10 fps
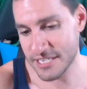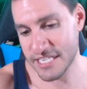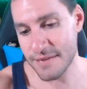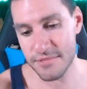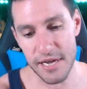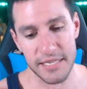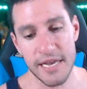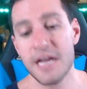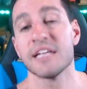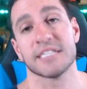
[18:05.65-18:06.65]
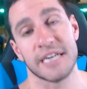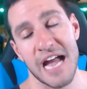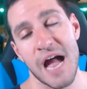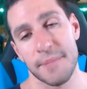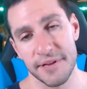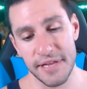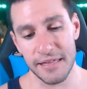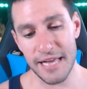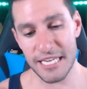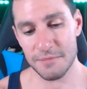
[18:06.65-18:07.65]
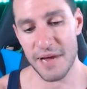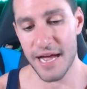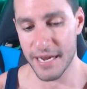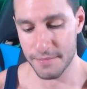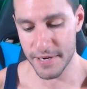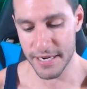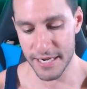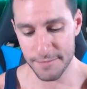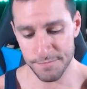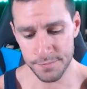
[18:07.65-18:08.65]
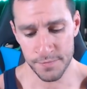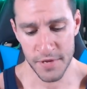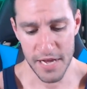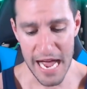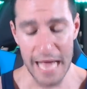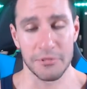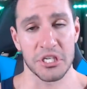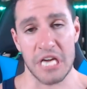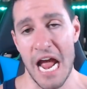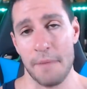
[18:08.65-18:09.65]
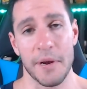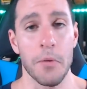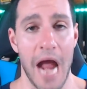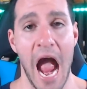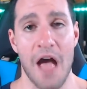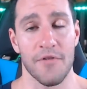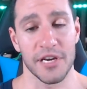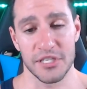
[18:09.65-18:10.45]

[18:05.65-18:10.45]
It seems uh, it's gonna happen in that last pack, but uh, I'm just happy we haven't.